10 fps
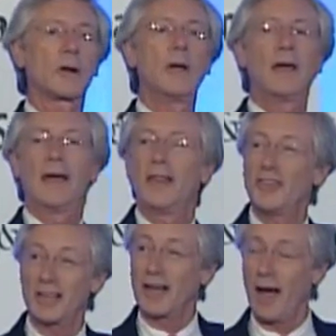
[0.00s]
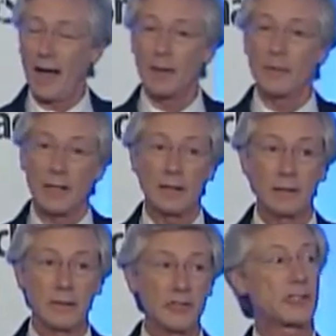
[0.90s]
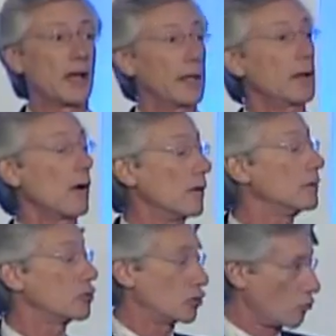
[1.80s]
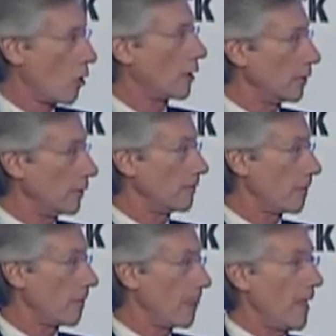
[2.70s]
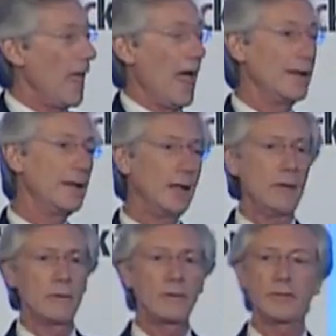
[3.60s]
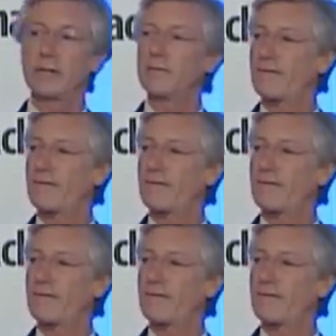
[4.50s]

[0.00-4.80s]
look, the economy is getting stronger. And here are the